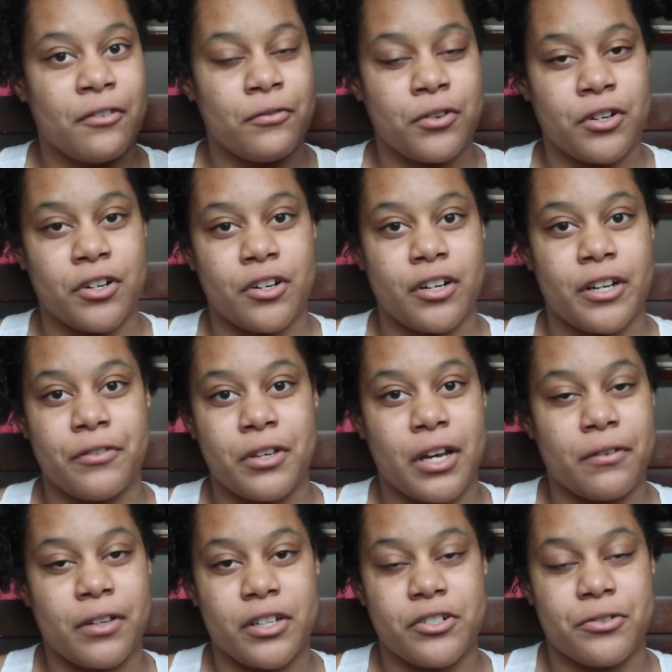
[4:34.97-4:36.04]
For if you
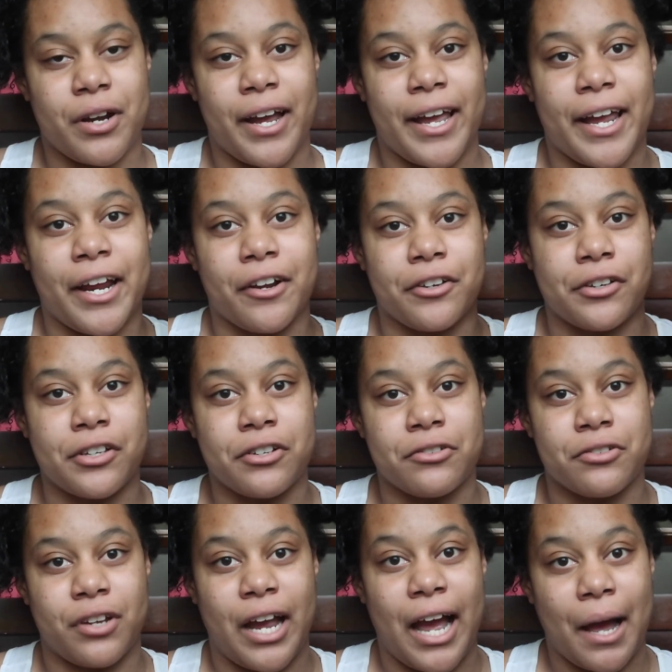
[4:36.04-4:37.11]
have like dry hair, you can
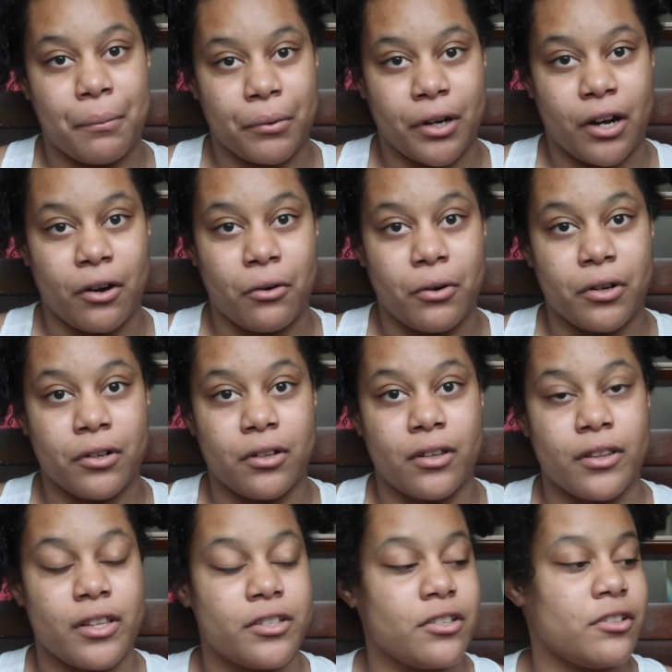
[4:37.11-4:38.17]
use apricot oil.
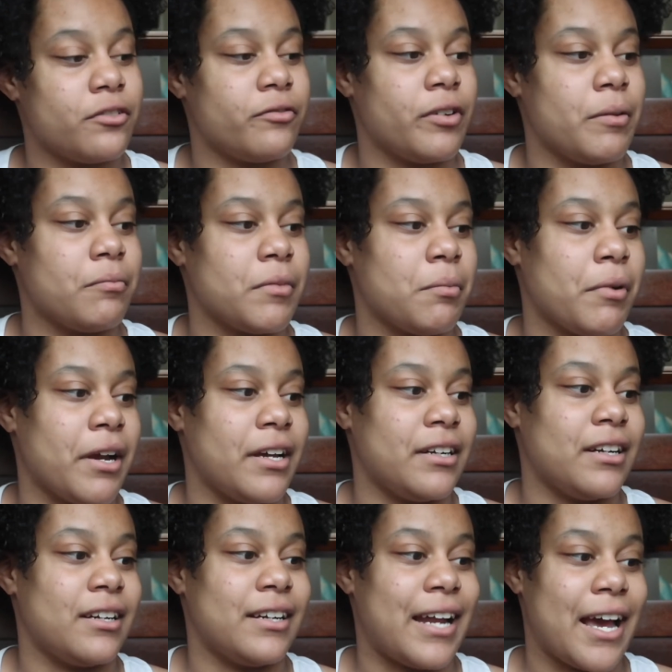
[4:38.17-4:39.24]
This is from the
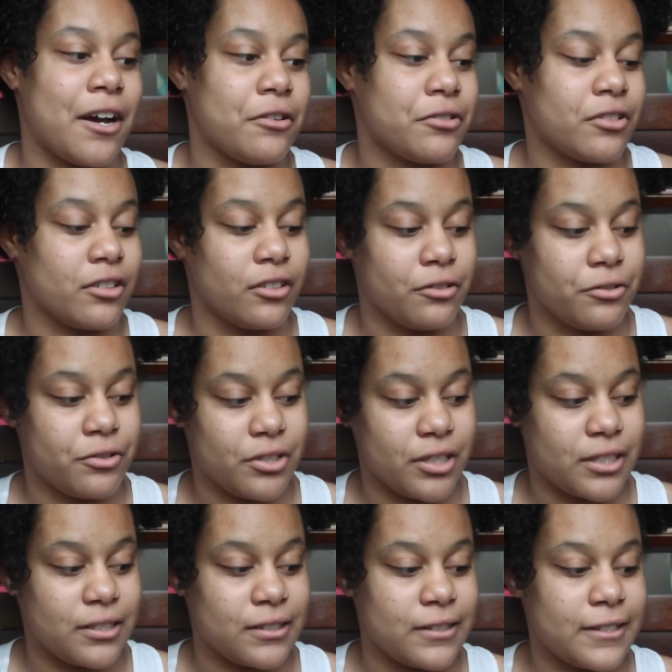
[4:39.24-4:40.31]
brand Now
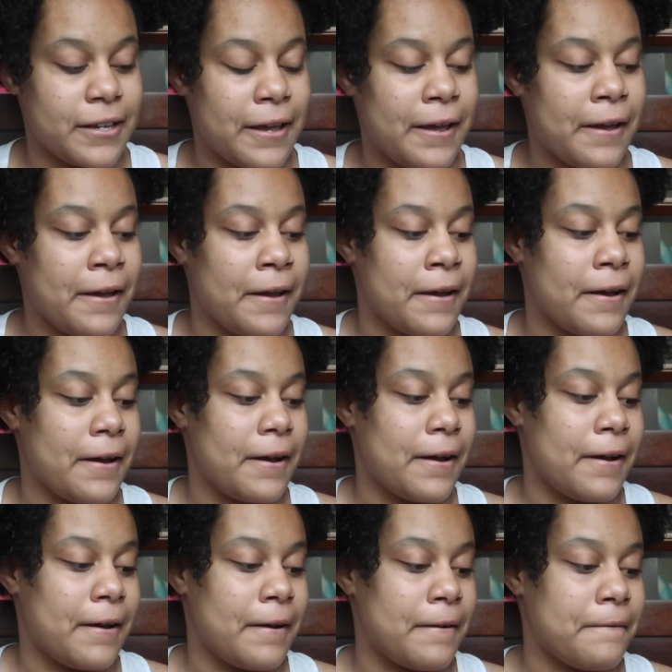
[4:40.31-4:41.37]
Solutions.
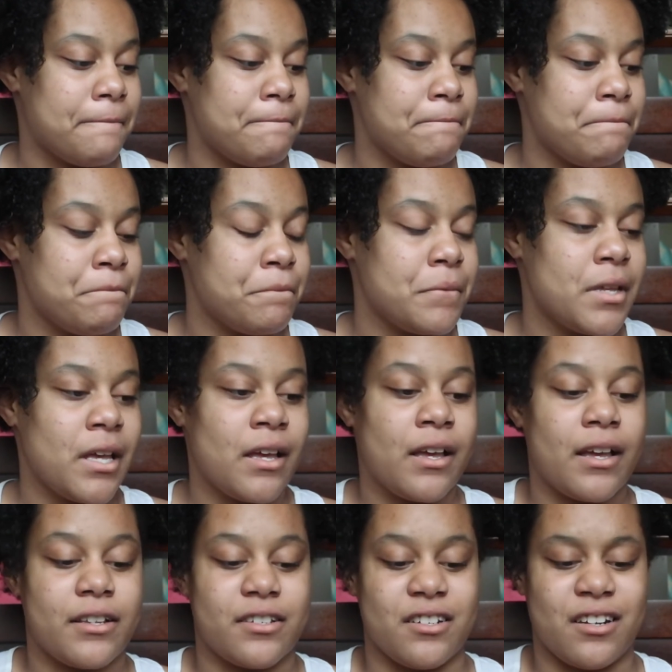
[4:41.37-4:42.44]

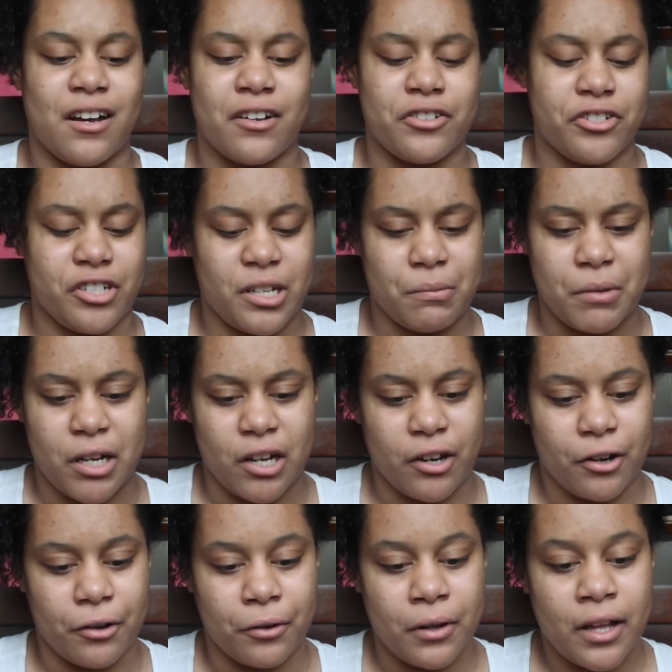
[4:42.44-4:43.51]
It's
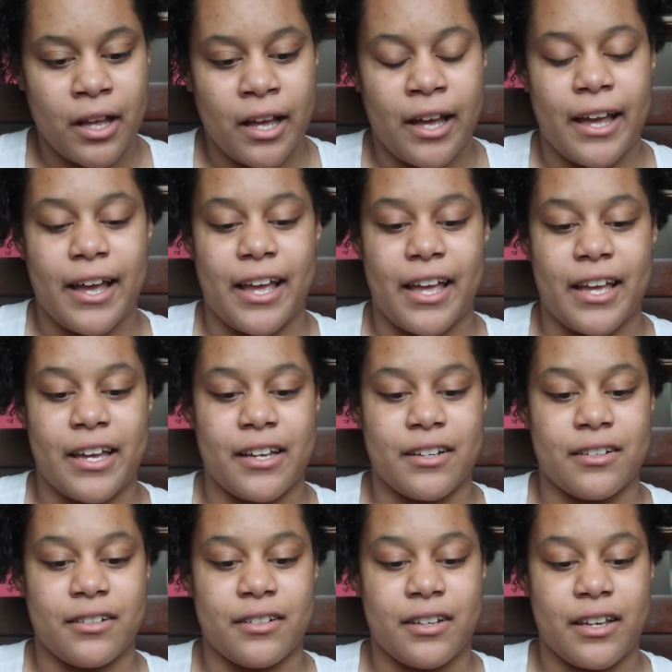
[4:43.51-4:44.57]
non-GMO
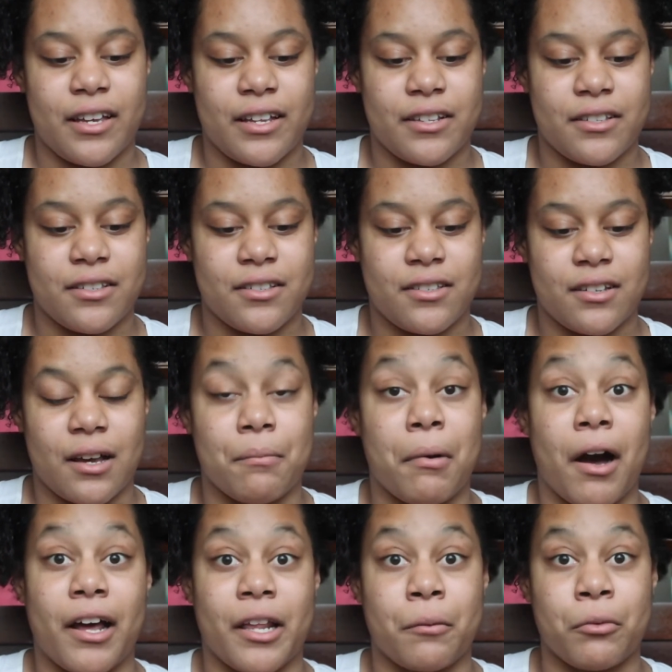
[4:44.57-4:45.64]
and it's a
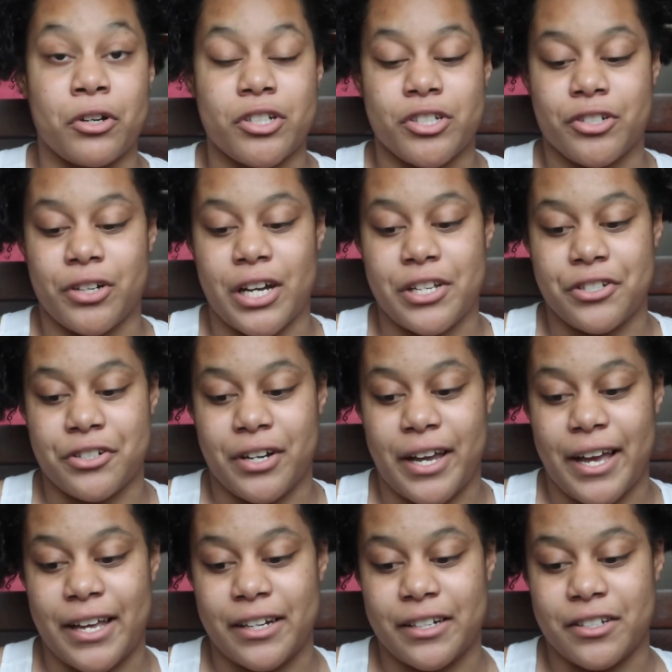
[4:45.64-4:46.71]
body moisturizer,
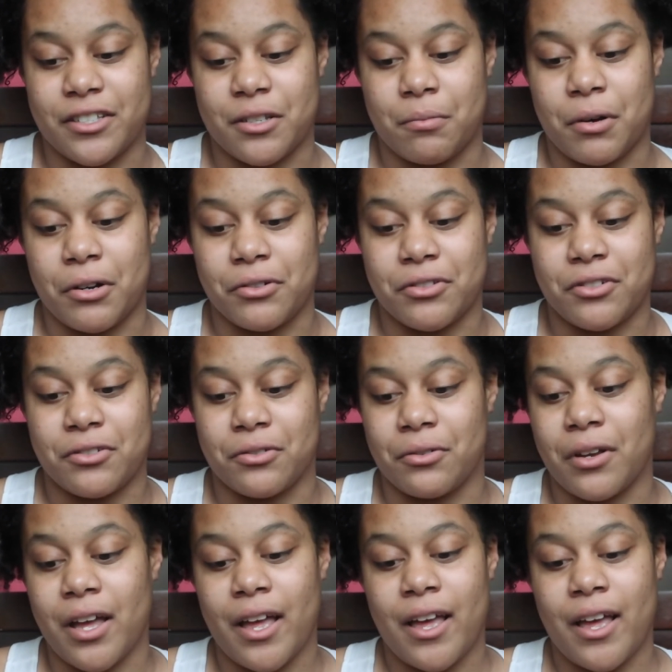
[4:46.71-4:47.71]
and it's supposed to